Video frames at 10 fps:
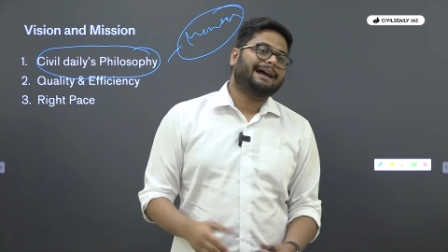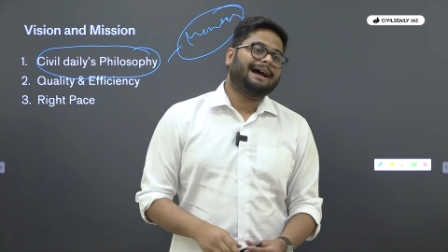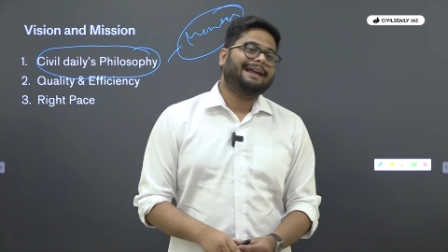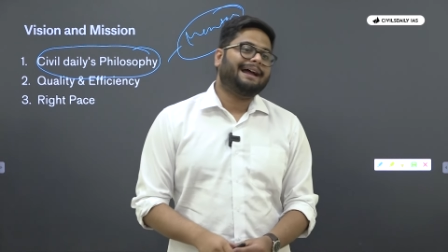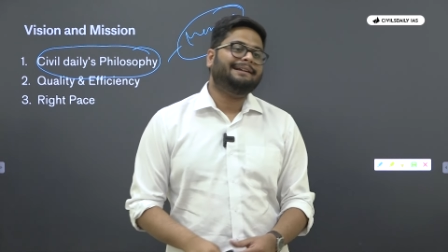
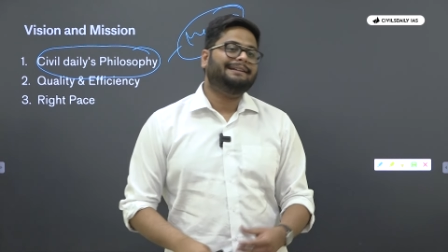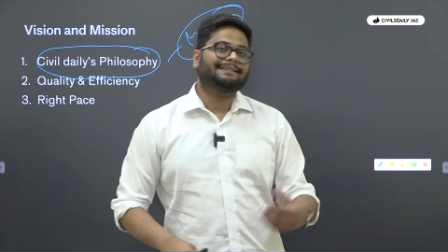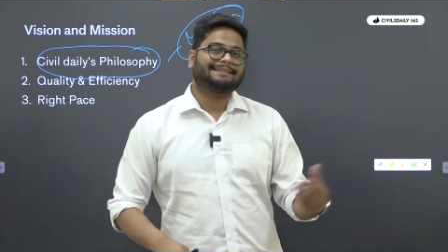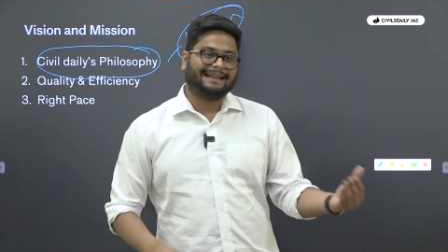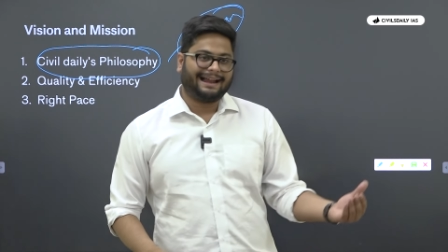I, I
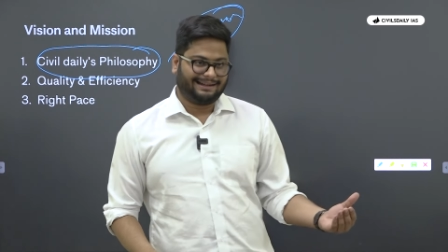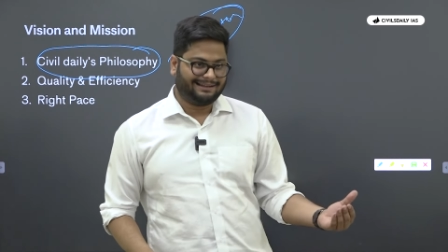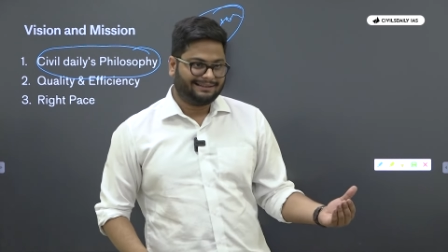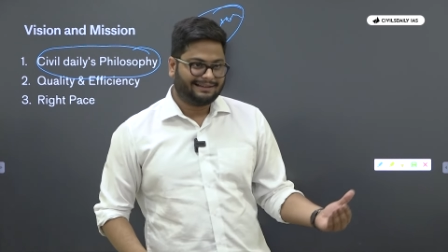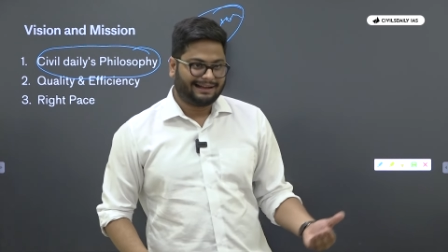understand.
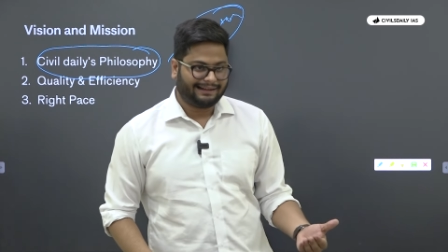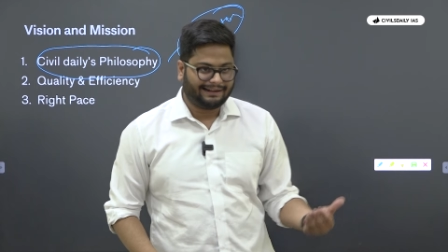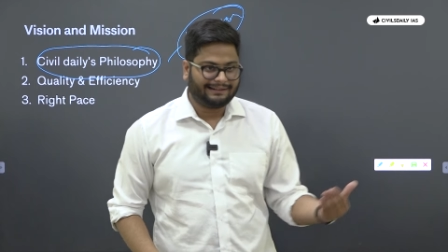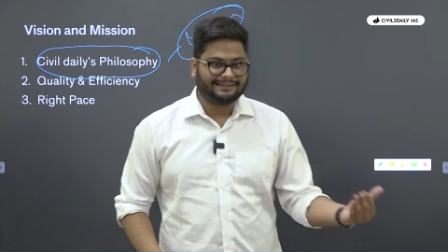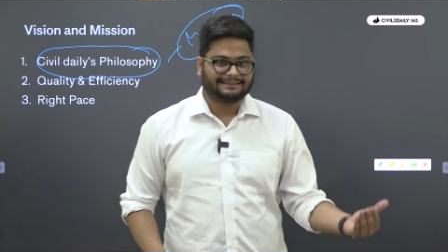I
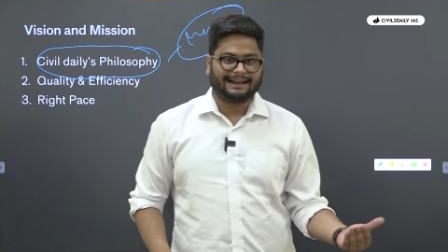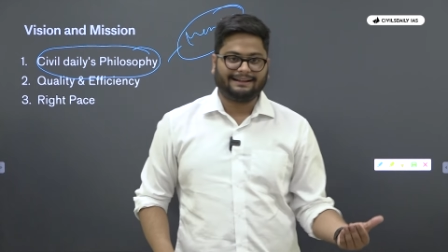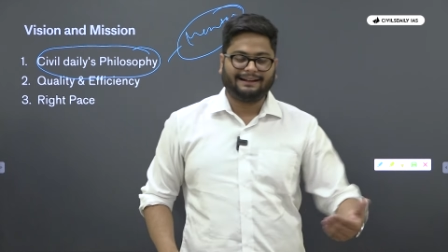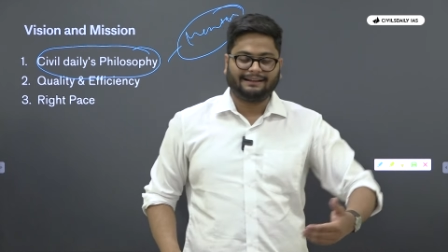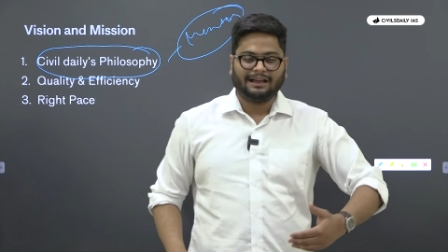
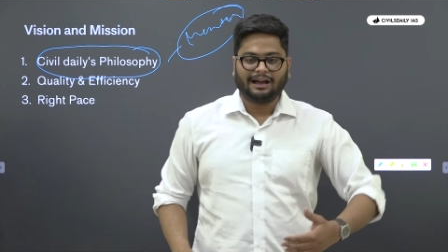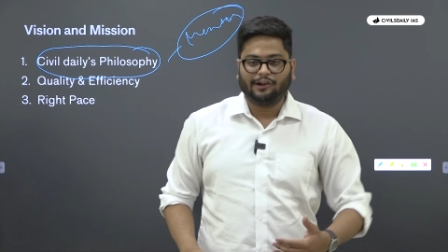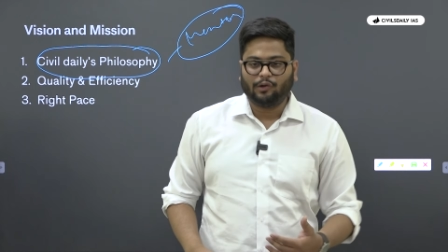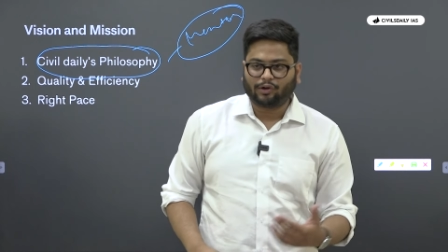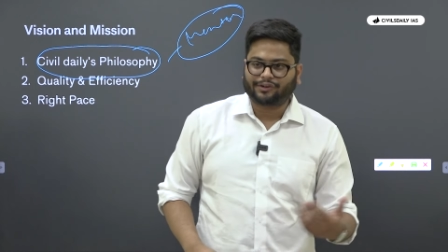understand that a
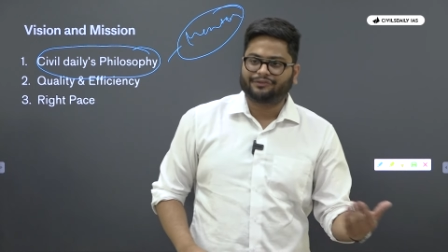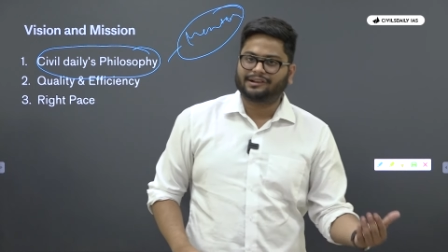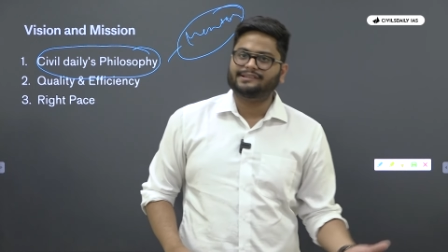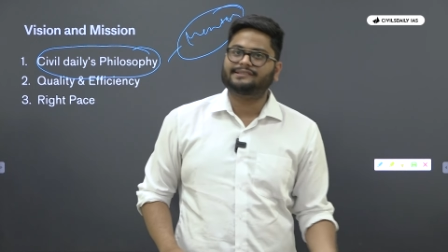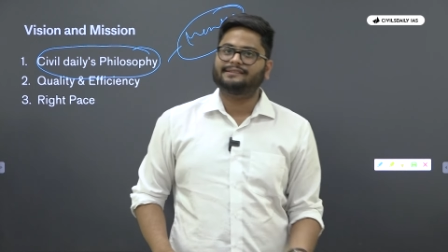lot of
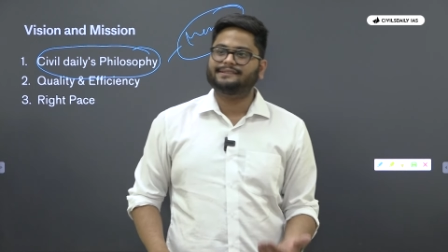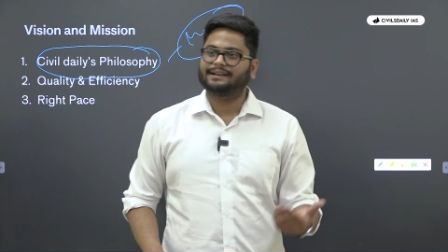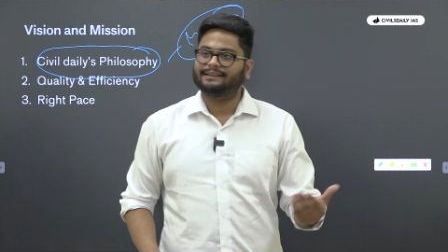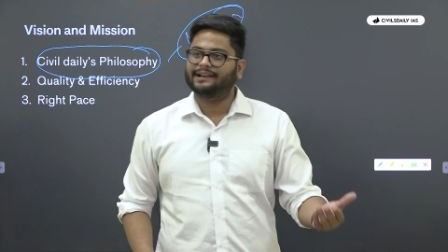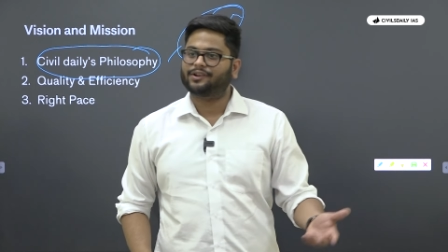concerns
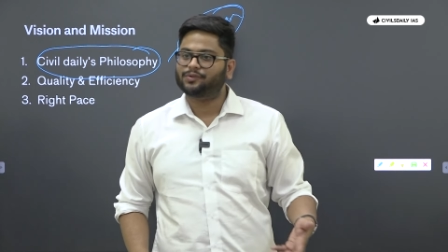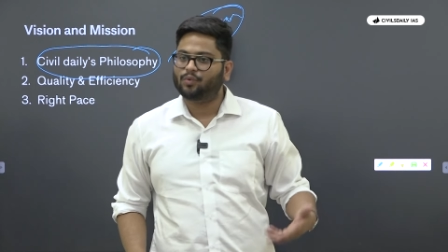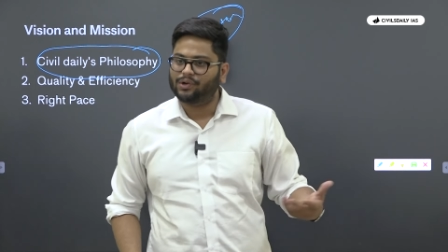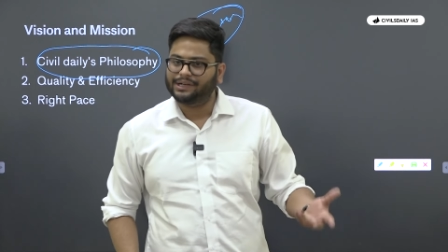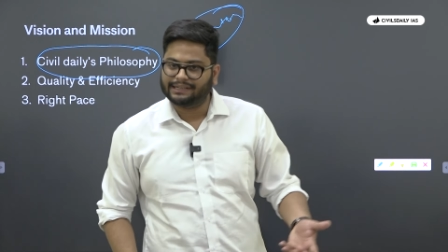are there on
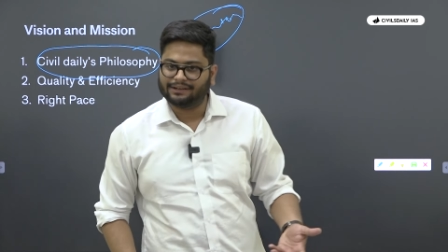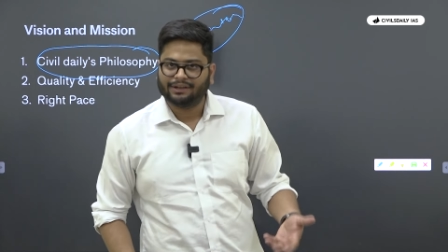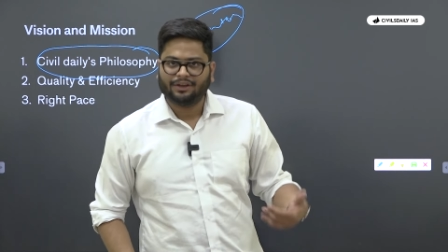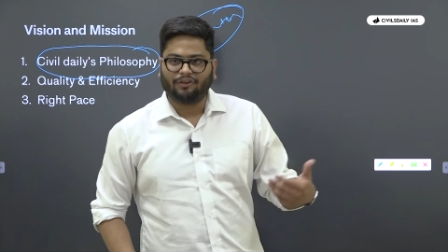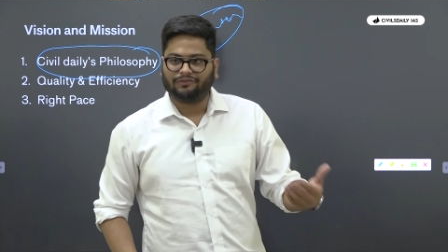quality
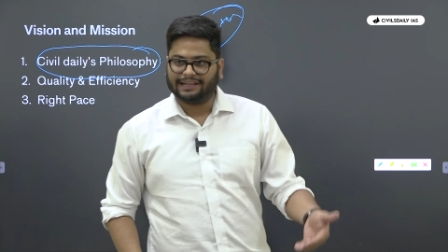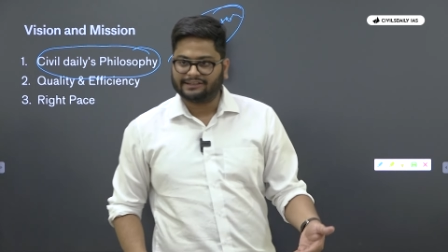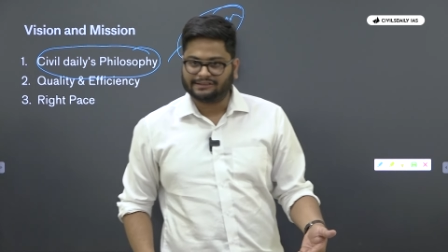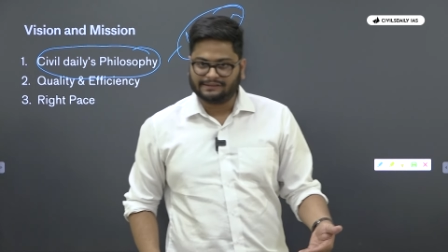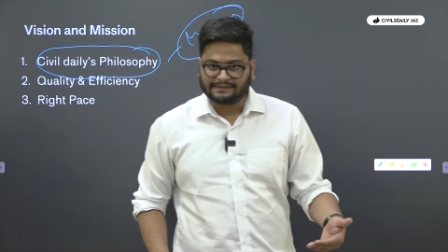of
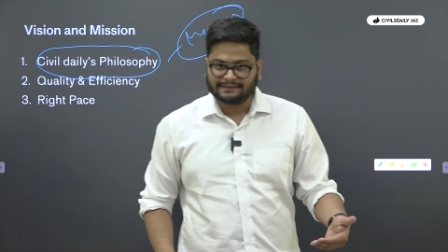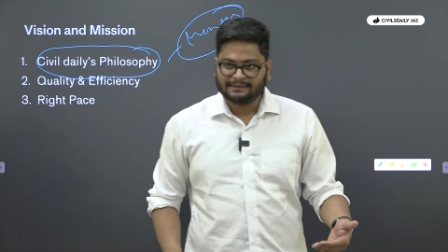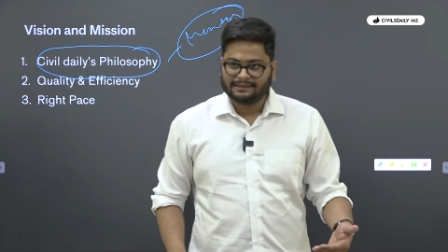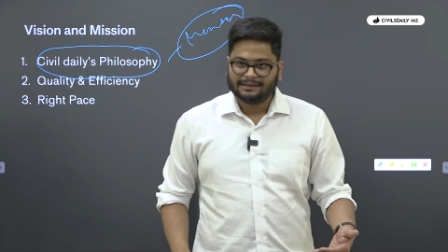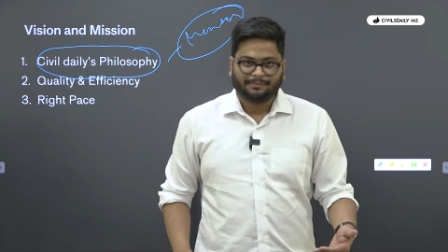lectures,
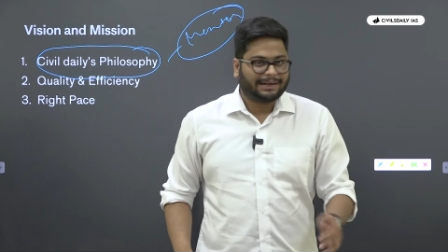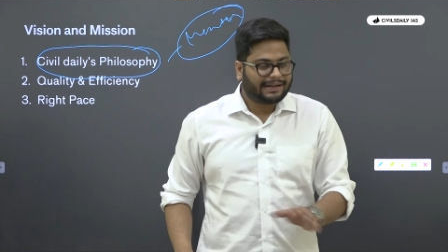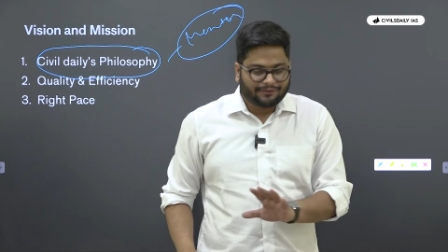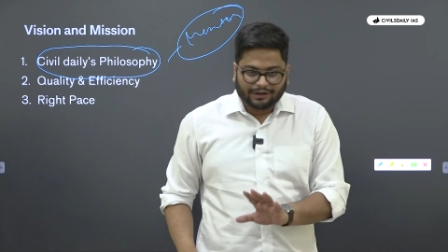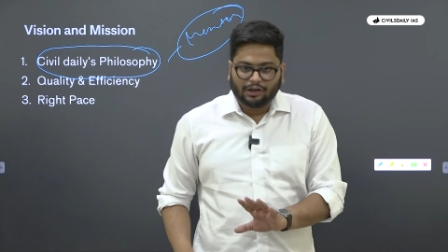but
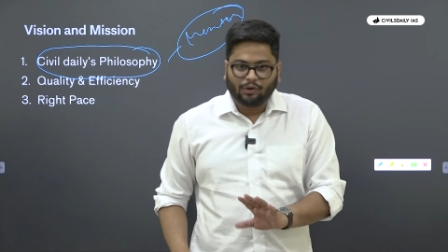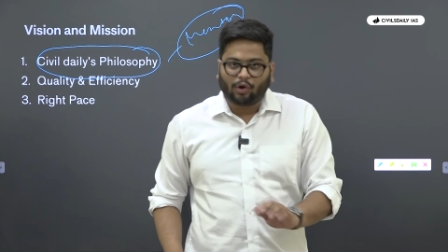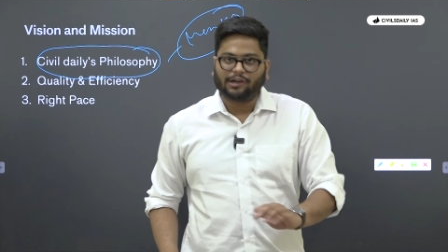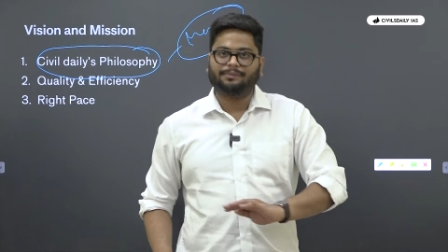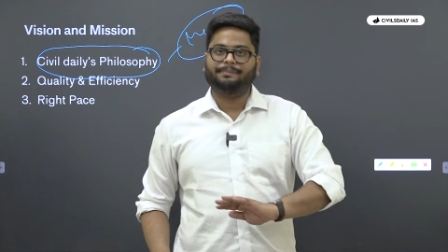it will
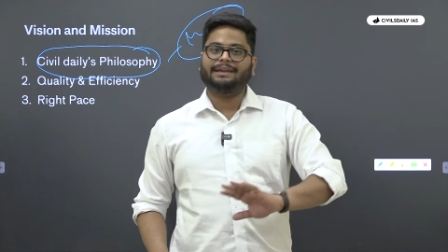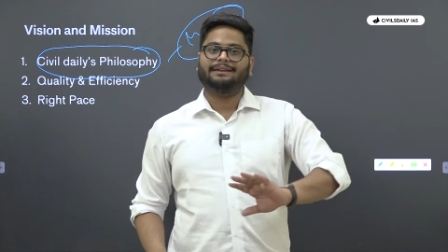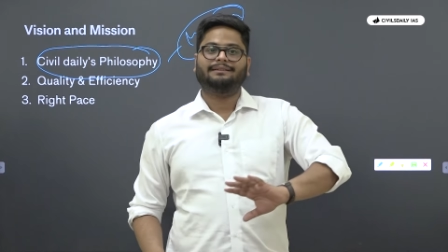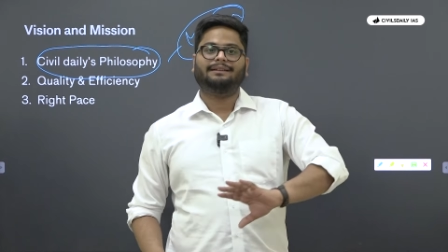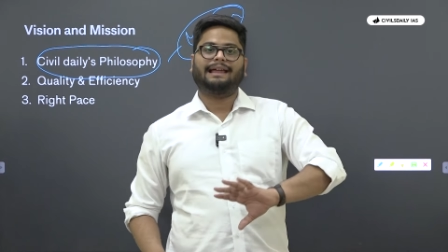not
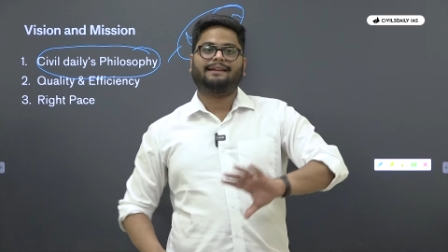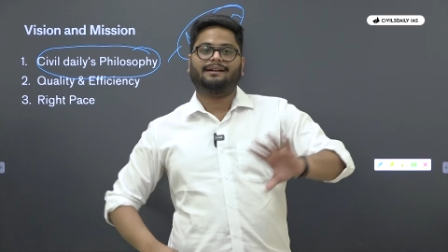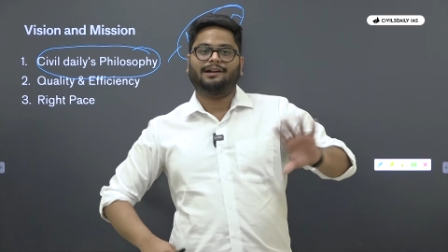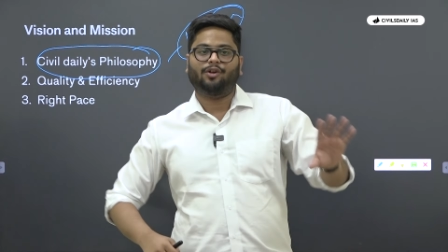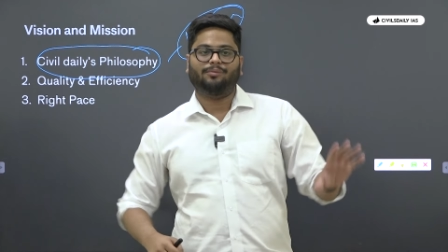be like
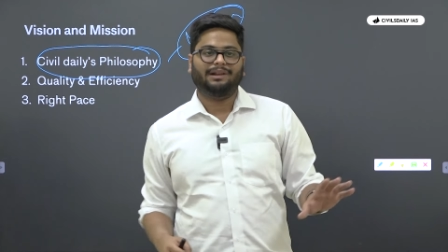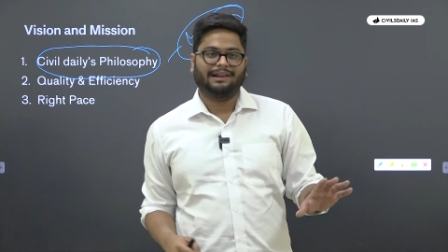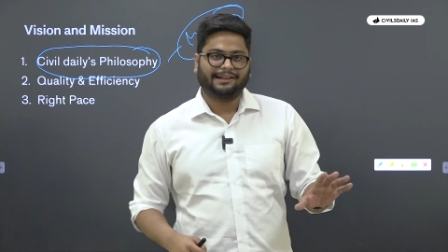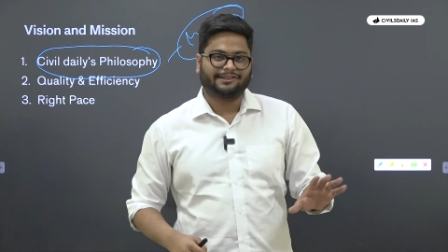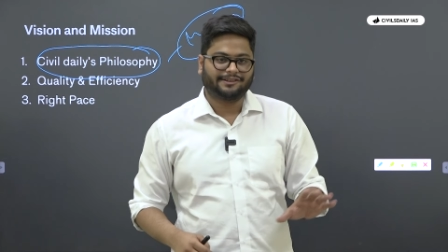a normal
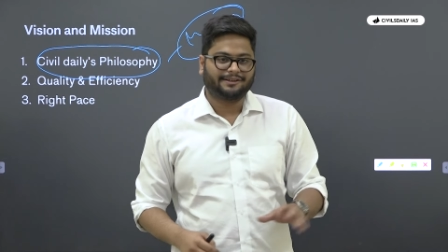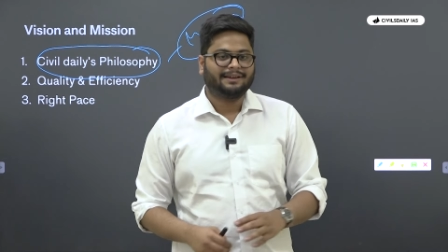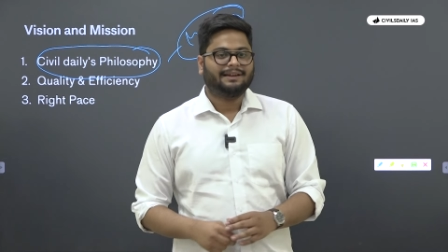lecture.